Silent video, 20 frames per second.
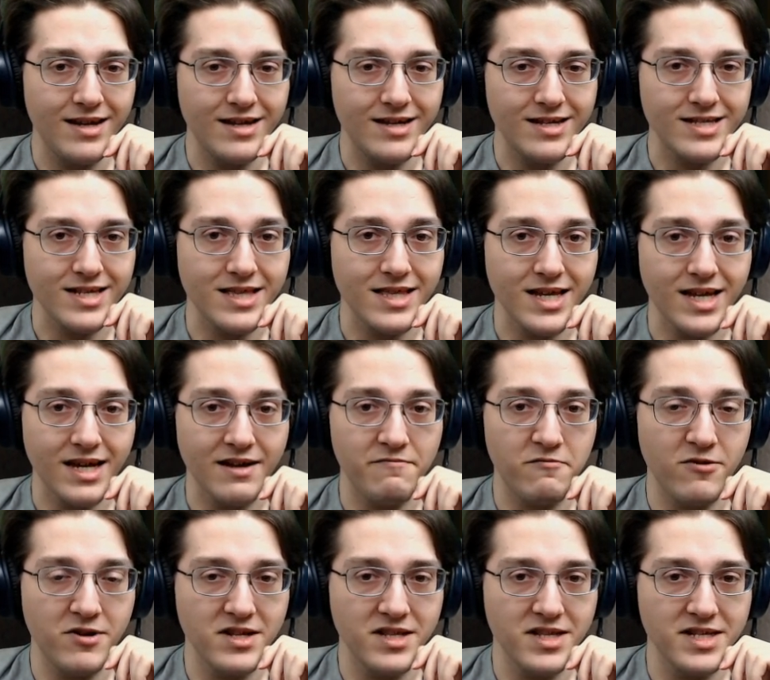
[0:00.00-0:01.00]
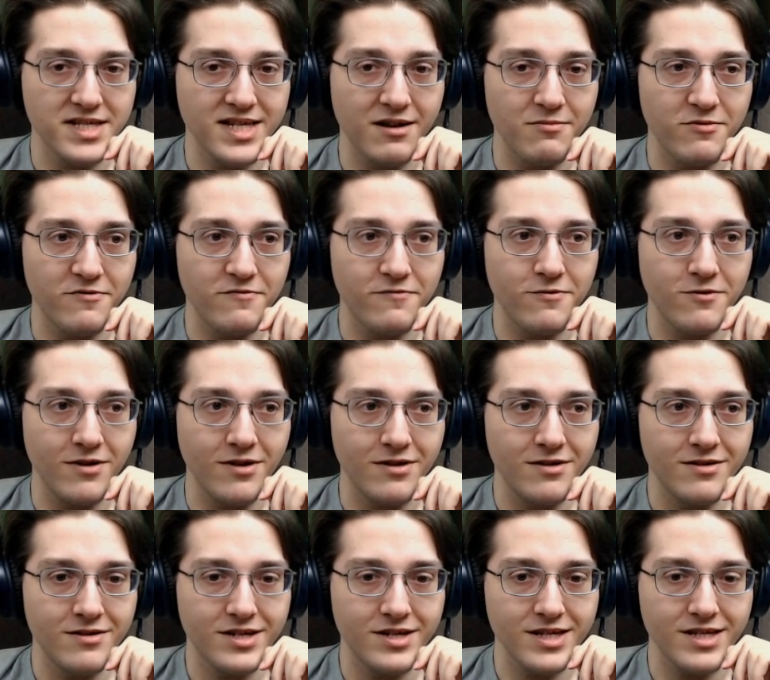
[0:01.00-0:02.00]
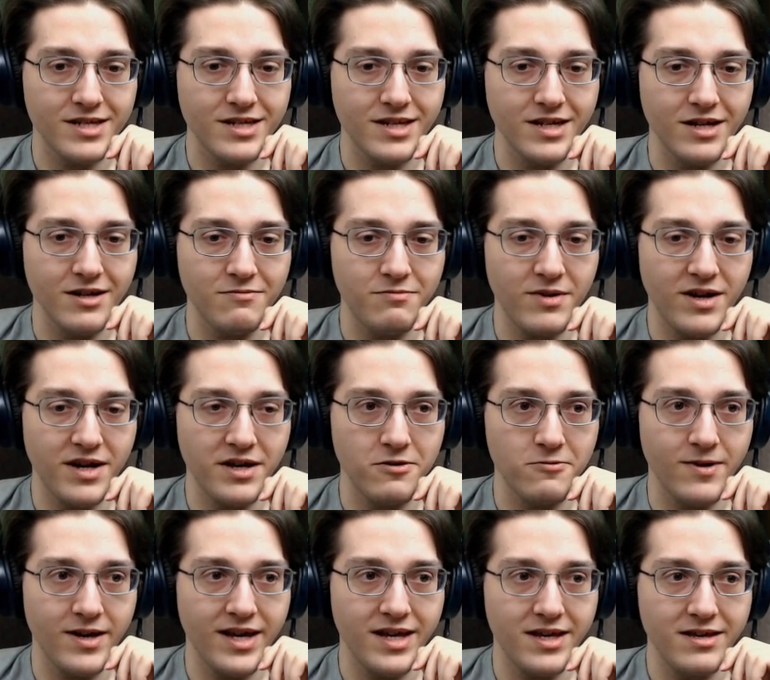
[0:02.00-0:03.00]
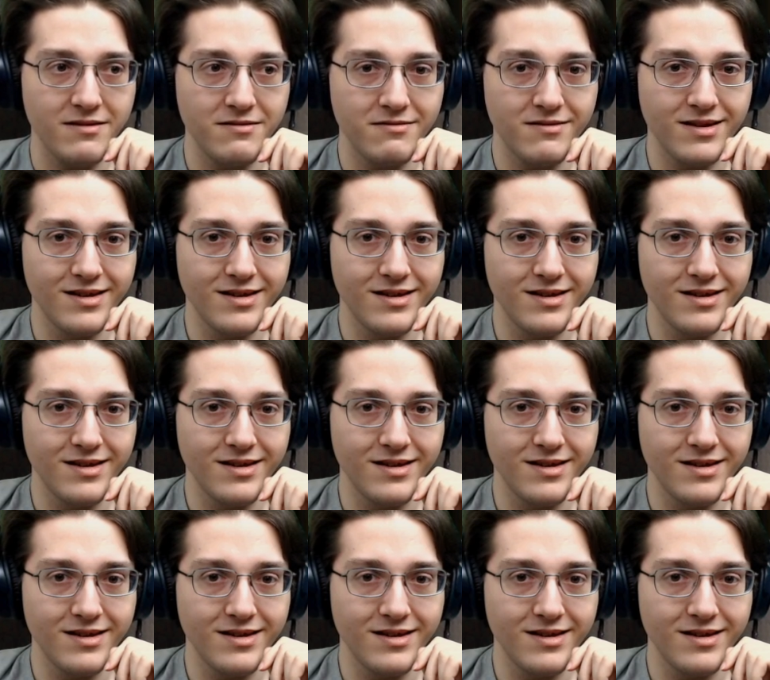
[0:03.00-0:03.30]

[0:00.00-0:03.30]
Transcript: because I think I've pointed this out before. Just, you know, by the way.